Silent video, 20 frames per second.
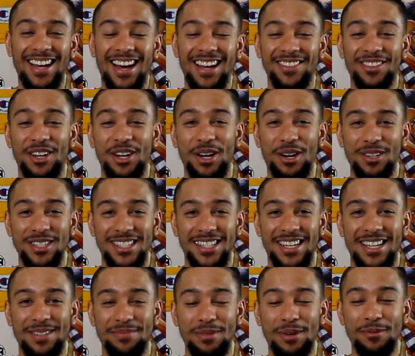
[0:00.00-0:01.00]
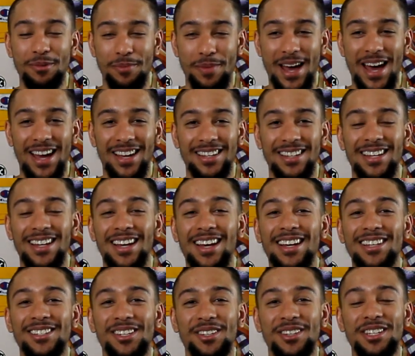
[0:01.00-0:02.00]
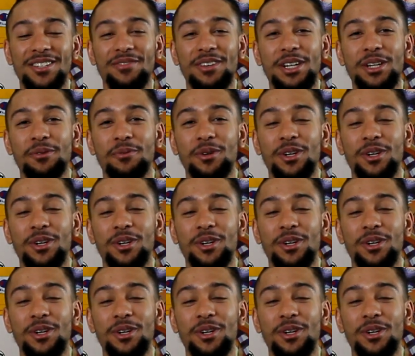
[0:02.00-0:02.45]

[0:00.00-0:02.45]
I thought I was done, but we're back. So in this video,